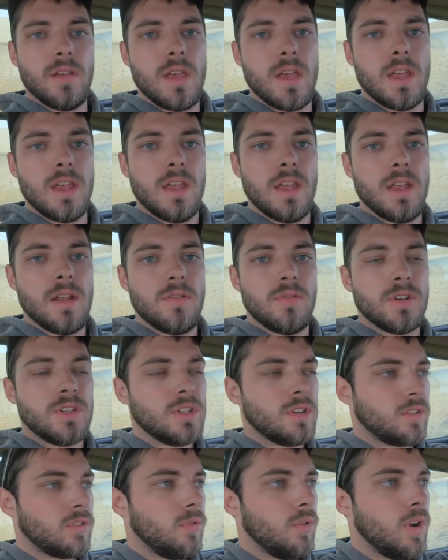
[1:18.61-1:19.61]
and we
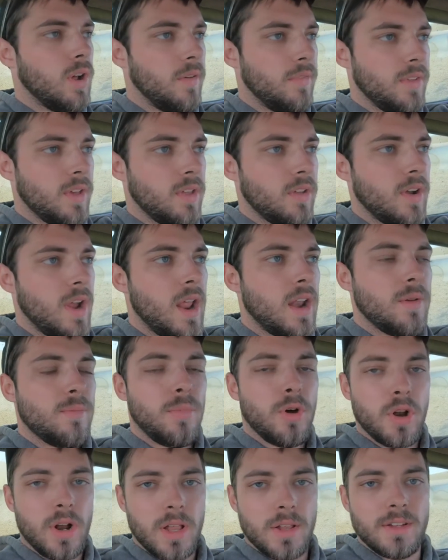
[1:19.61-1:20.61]
took the one off the other head and
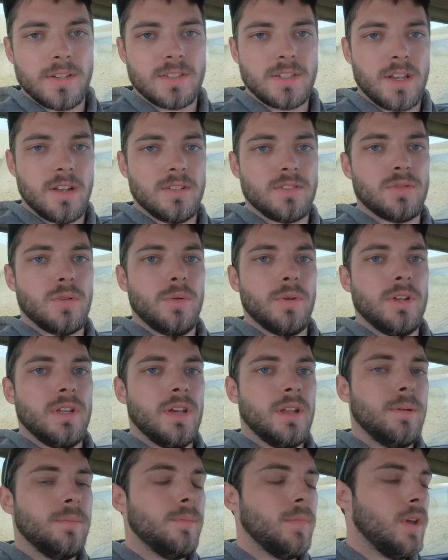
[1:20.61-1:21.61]
put on this head is what we
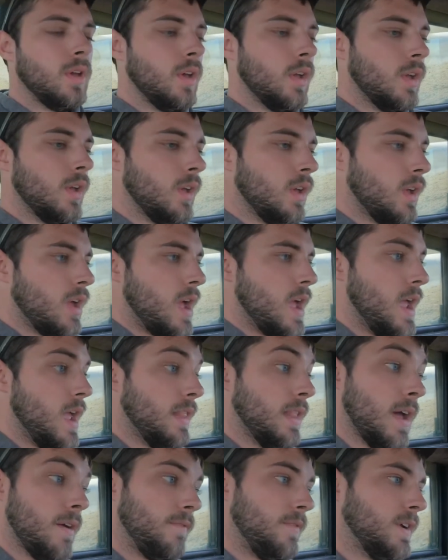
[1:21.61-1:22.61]
did.
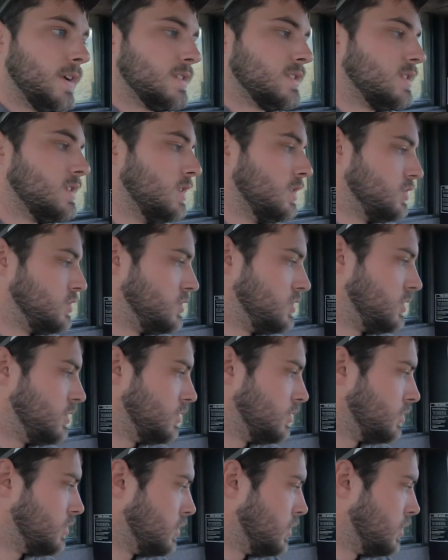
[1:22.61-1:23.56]
And that fixed the issue.